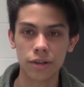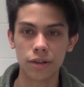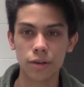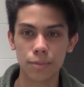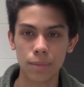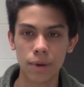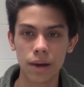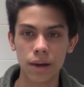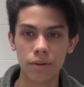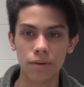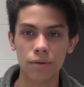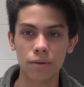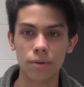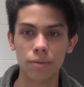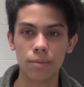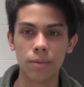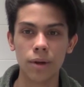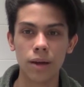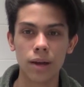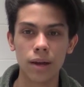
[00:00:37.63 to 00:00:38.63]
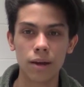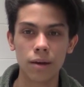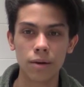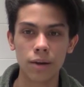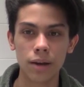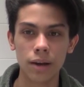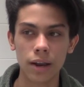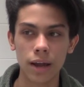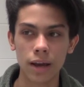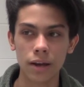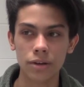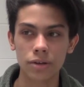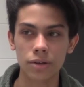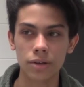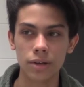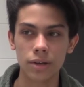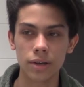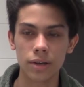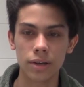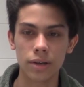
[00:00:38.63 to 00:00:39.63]
the bathroom and
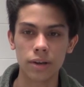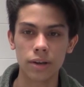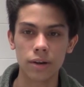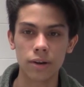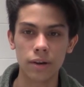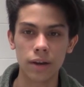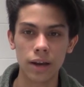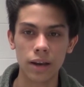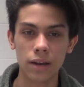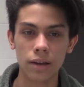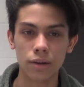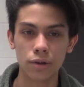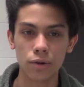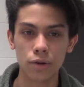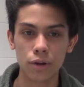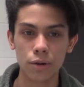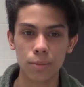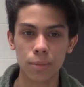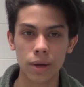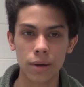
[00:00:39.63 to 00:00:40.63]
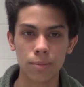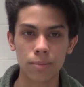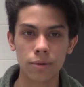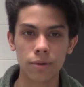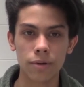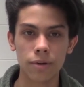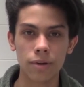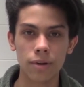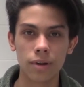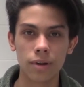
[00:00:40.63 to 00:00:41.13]
actually, you know, eating toilet paper.